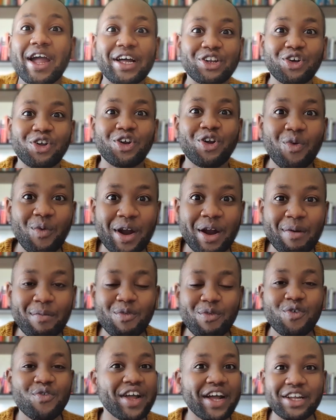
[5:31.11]
I don't know where I'm
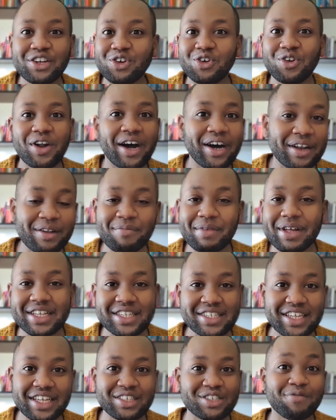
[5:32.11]
moving. I don't know how to make
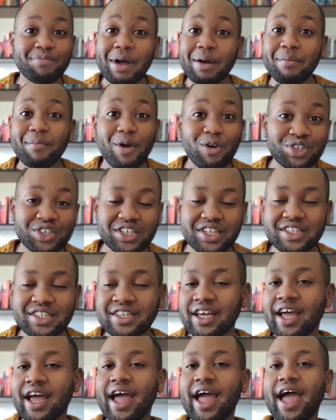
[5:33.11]
sense of my emotions.
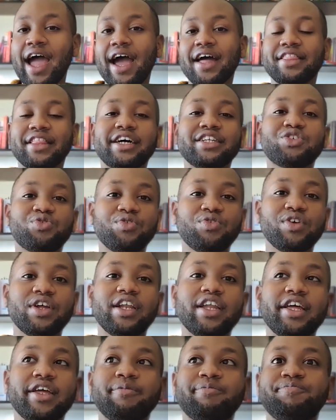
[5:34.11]
And that's
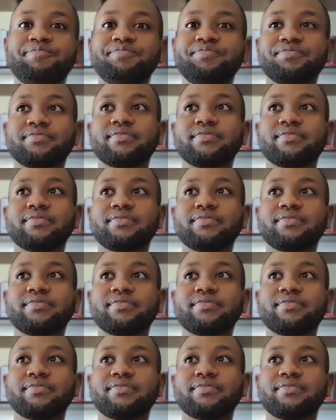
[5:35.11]
really